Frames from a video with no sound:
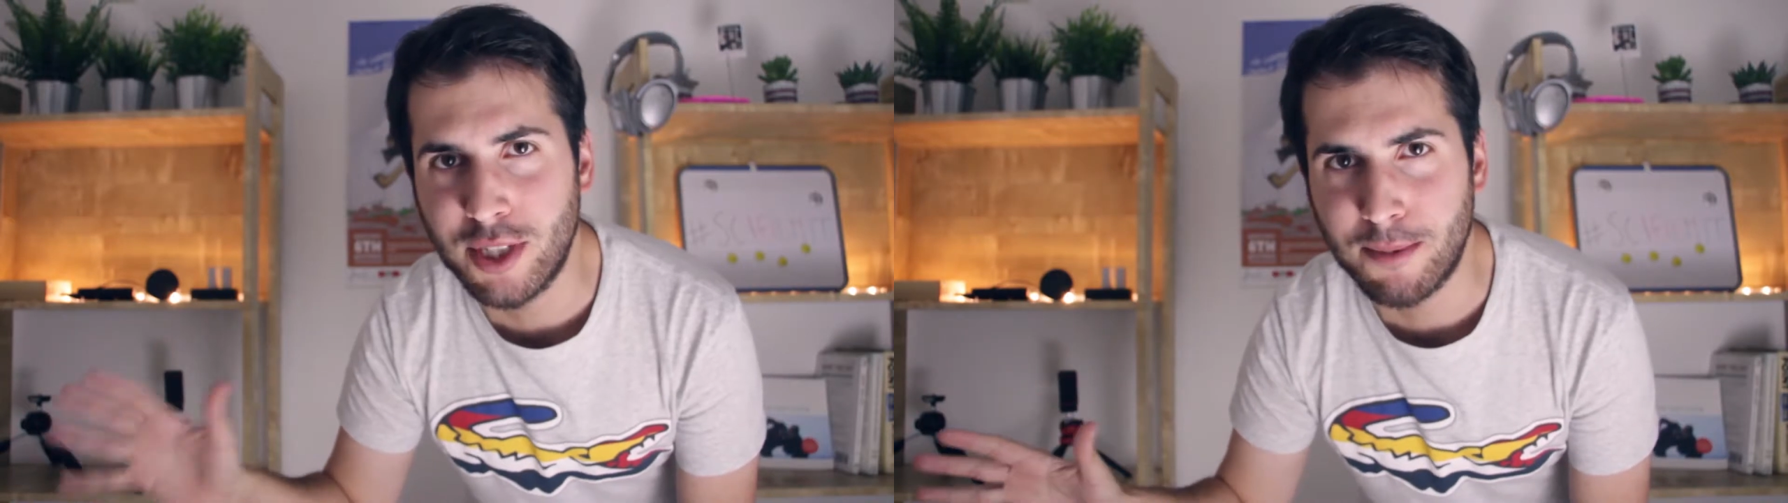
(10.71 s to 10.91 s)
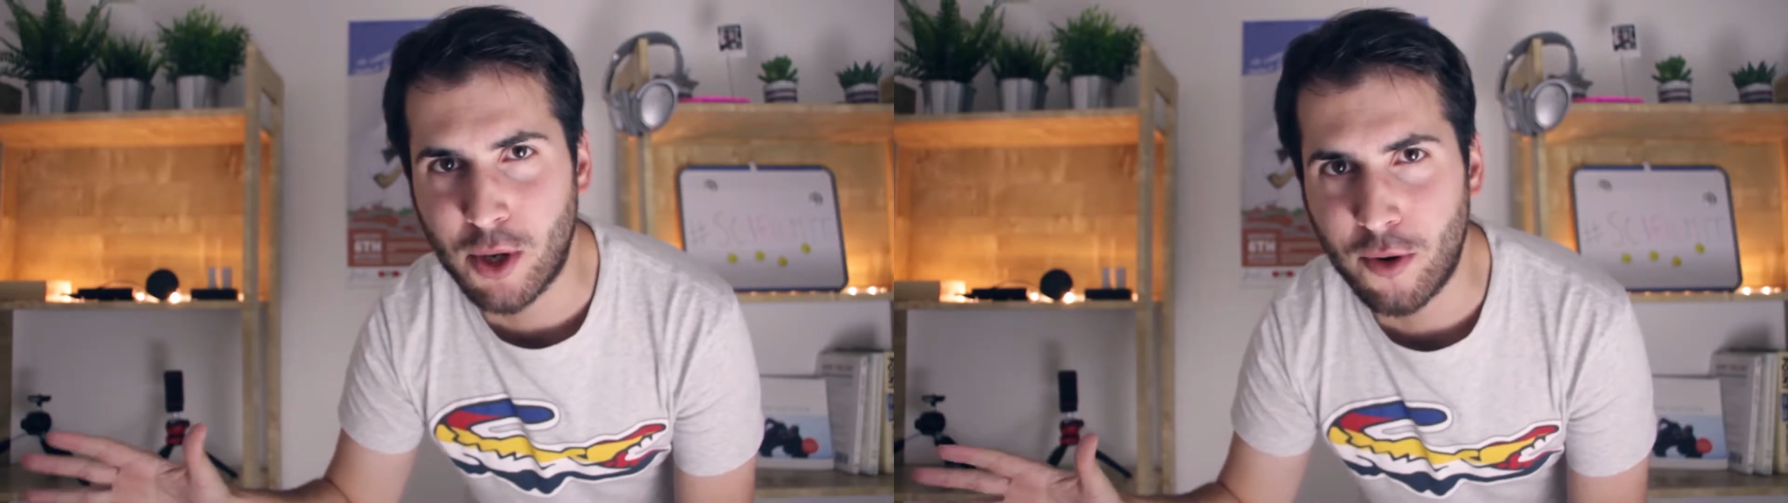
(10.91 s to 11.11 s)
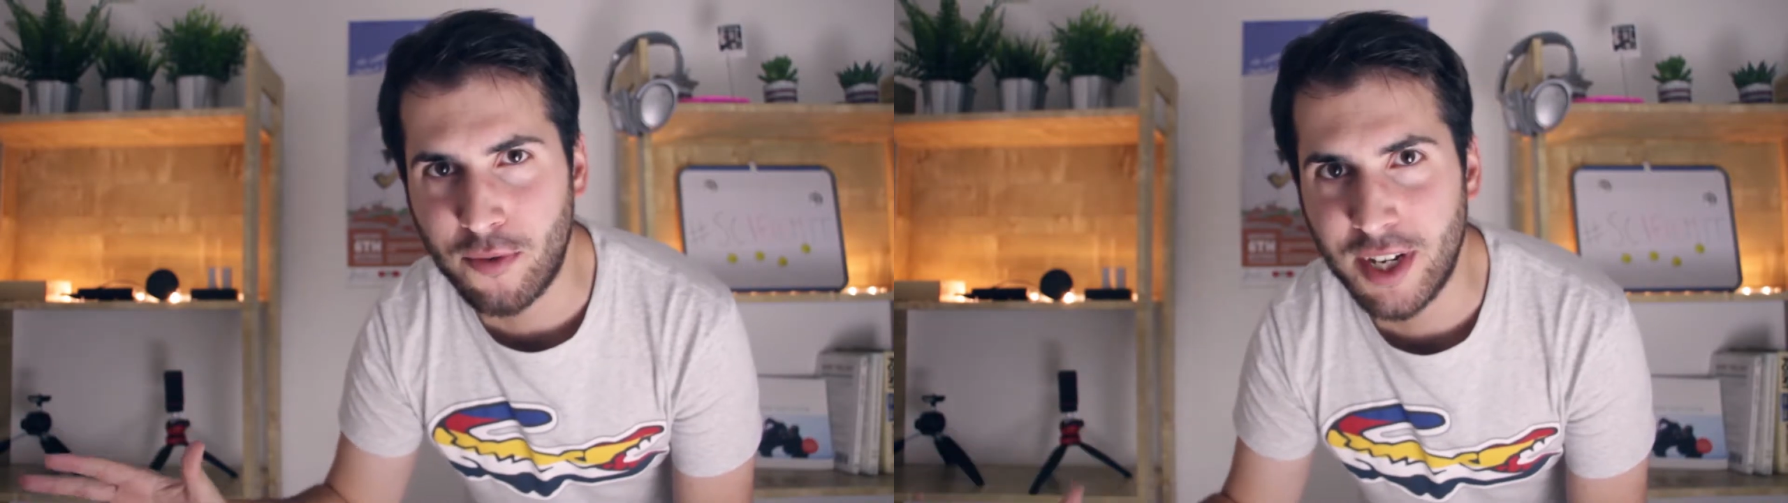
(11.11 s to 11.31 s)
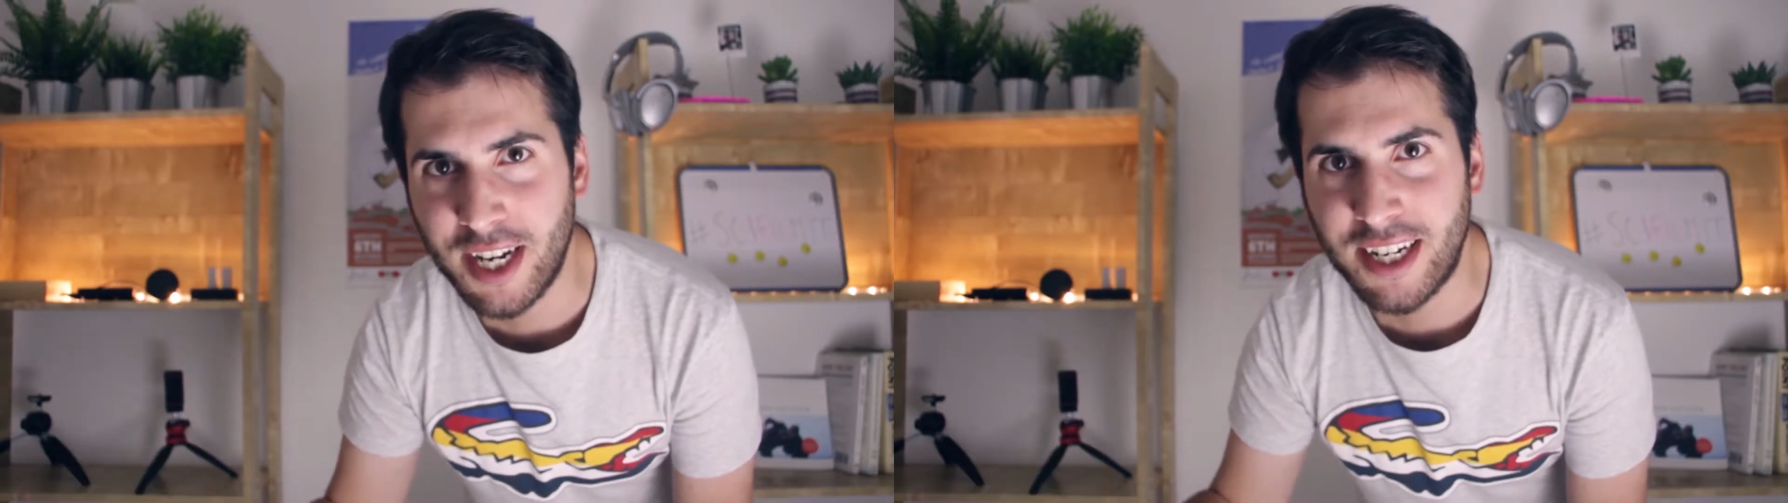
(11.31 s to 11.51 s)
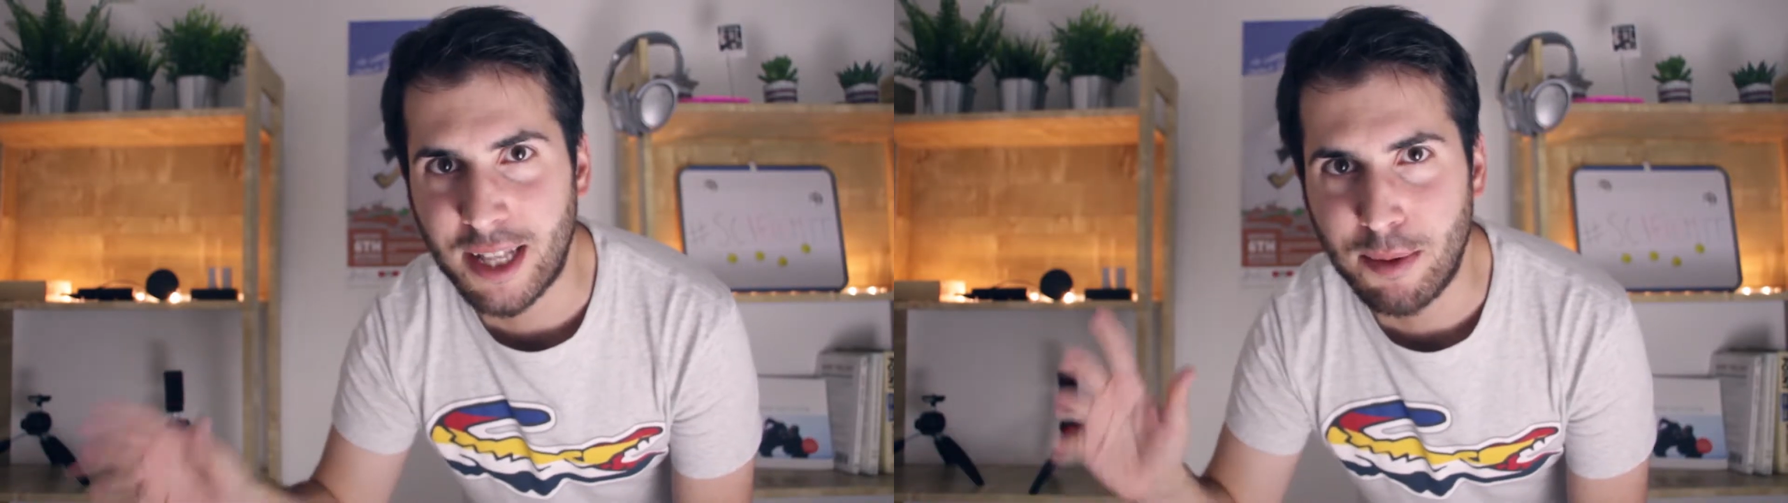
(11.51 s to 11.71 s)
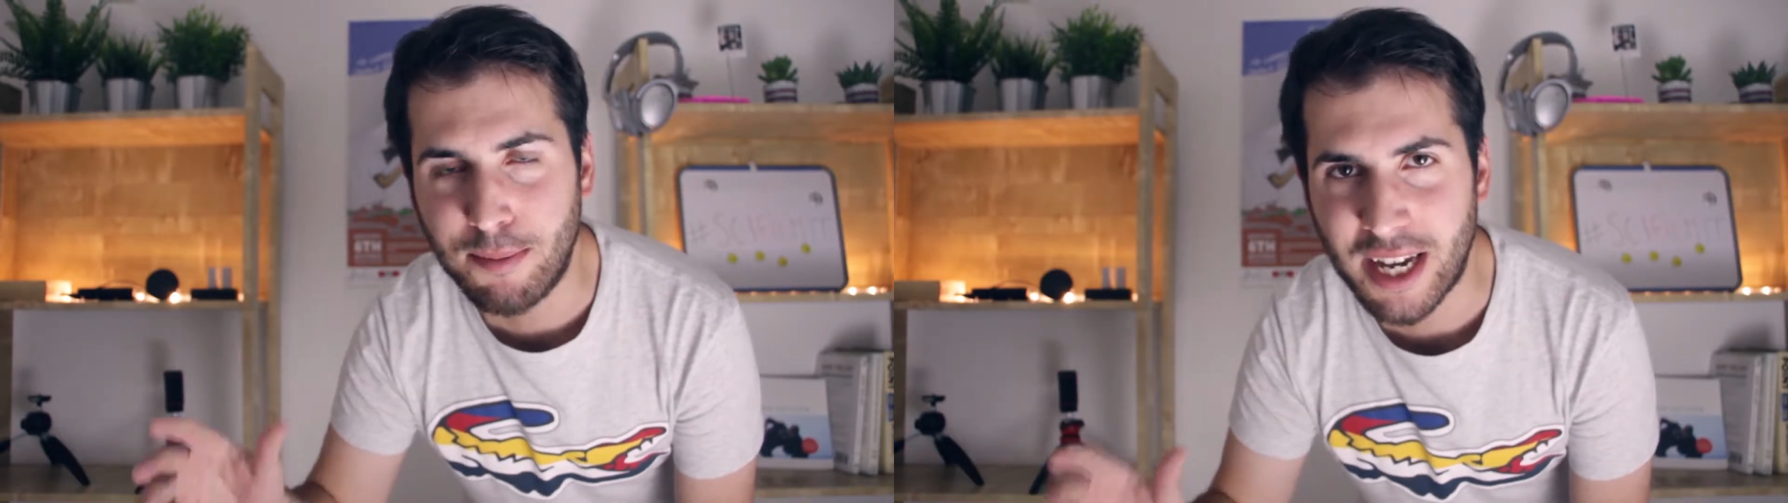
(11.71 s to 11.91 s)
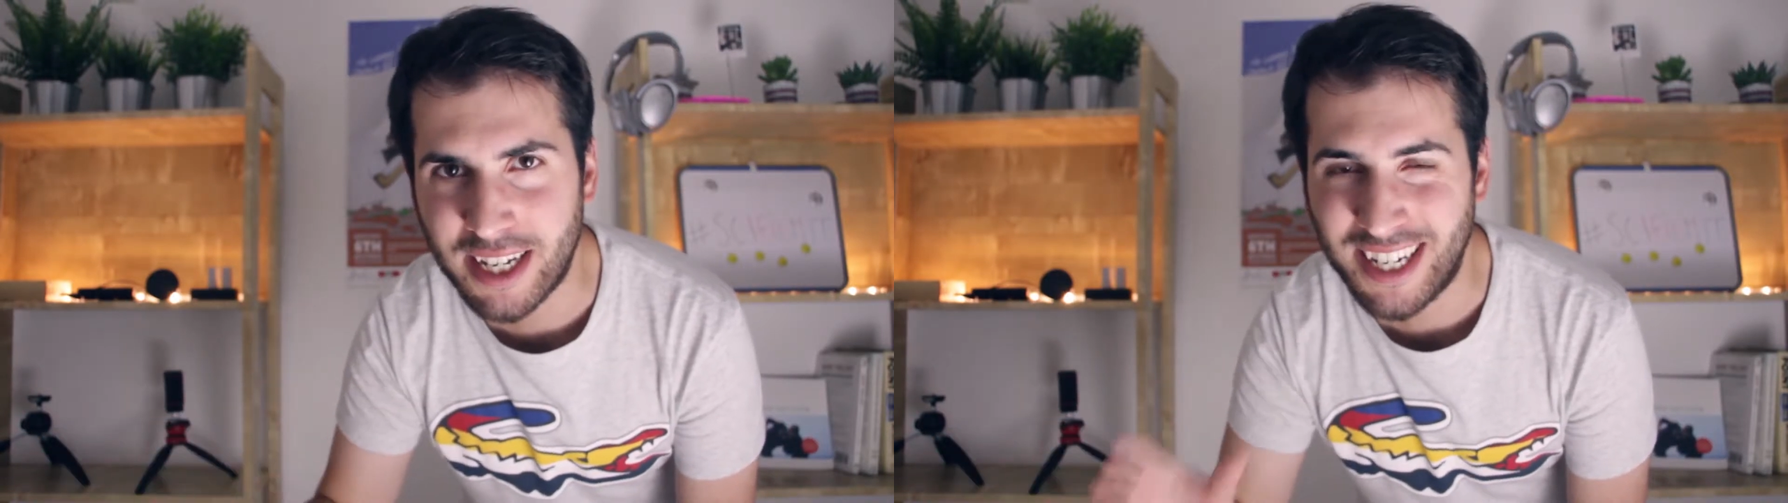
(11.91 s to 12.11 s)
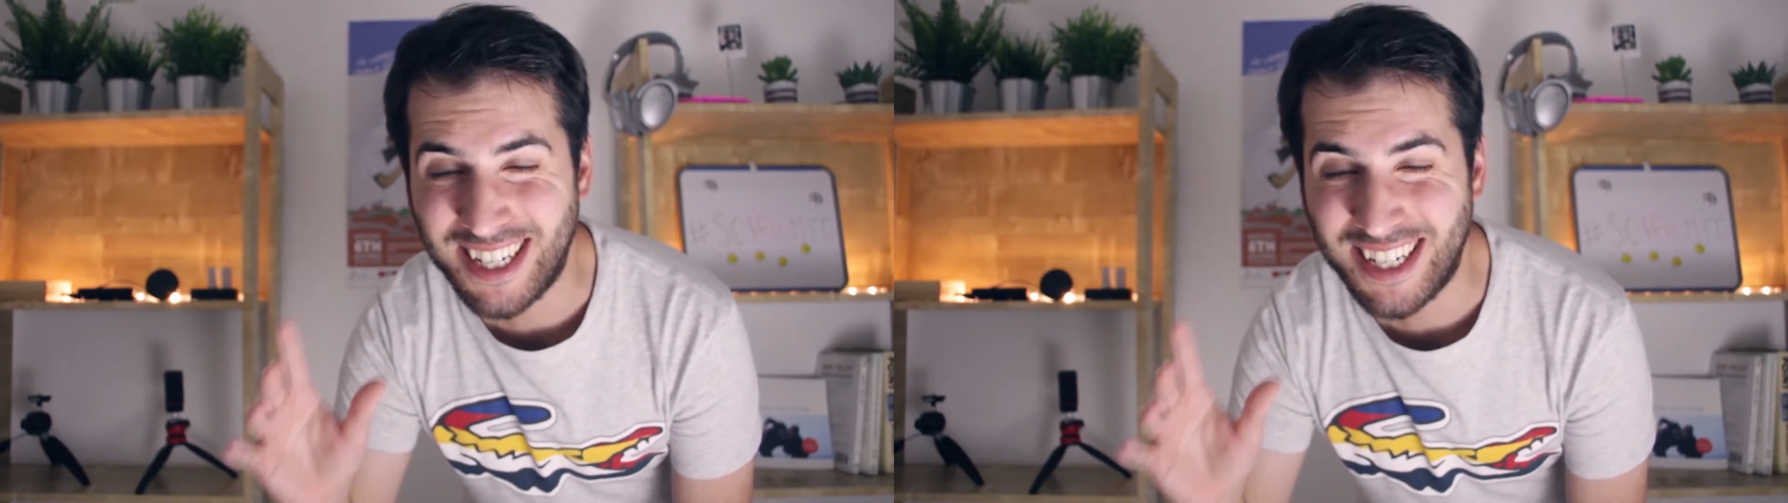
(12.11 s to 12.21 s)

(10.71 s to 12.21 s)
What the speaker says: some coffee and I'll be back.